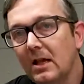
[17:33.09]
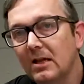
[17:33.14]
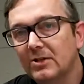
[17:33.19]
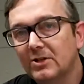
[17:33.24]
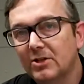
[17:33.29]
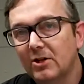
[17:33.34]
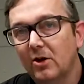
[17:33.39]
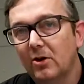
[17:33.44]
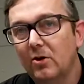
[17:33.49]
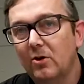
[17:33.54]

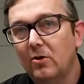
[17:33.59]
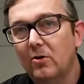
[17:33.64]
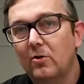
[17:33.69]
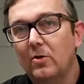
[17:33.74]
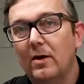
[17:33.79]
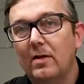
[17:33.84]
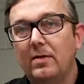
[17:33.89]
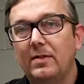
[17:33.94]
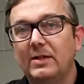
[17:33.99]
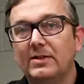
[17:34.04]

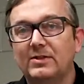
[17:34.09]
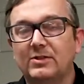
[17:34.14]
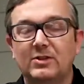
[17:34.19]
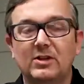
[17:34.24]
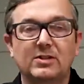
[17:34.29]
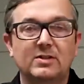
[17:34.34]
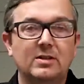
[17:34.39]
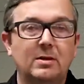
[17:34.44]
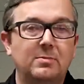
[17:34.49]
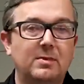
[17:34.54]
So this is
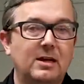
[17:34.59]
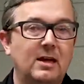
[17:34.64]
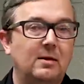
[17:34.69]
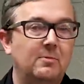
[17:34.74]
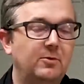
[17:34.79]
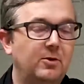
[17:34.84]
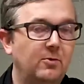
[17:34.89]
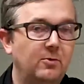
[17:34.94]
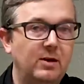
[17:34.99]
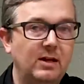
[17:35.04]
just something
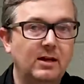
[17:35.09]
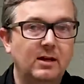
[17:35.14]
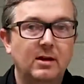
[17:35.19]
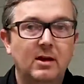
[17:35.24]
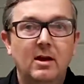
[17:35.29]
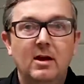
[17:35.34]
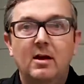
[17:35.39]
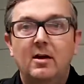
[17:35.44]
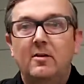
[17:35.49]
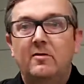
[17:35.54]
I'm doing
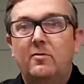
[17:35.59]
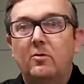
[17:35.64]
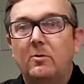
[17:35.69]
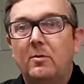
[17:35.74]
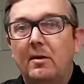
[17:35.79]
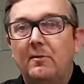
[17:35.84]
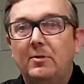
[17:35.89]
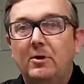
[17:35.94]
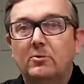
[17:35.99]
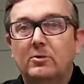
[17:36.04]
for
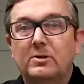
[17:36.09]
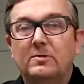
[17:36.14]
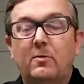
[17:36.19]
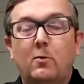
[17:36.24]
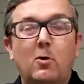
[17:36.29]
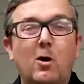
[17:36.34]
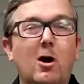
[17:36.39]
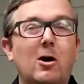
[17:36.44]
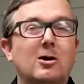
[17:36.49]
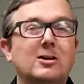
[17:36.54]
my viewers
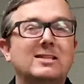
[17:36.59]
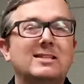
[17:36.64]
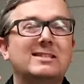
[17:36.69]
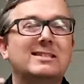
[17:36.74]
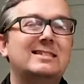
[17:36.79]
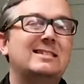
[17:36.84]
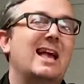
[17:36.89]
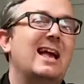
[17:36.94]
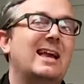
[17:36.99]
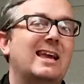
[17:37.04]
for our
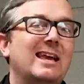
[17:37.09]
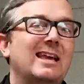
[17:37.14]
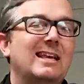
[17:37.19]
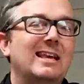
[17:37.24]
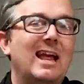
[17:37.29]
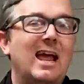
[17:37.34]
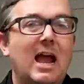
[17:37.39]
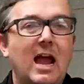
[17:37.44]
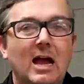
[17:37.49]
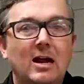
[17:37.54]

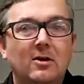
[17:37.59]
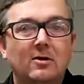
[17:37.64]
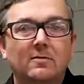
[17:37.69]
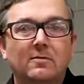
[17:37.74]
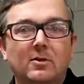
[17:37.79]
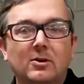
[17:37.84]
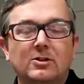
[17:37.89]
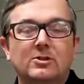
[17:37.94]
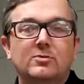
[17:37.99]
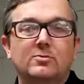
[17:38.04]
second
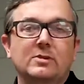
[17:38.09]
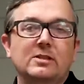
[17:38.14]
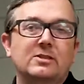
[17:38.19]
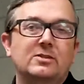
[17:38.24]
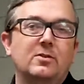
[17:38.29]
anniversary.